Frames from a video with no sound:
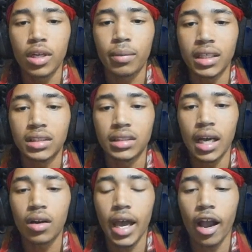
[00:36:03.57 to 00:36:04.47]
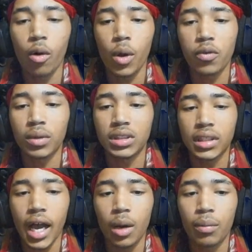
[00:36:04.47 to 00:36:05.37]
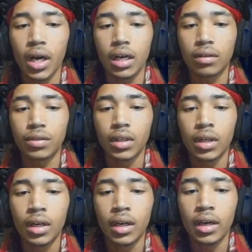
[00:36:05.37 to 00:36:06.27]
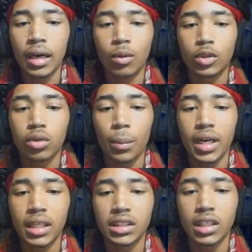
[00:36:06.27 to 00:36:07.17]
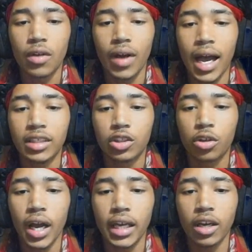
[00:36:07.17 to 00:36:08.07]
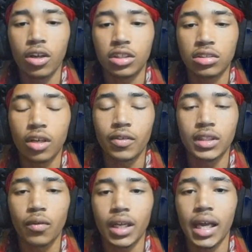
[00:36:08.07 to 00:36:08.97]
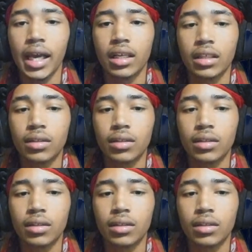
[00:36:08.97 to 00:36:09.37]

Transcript: by a sound echoing from the sky above. It was reminiscent of ice cracking on the surface of a lake.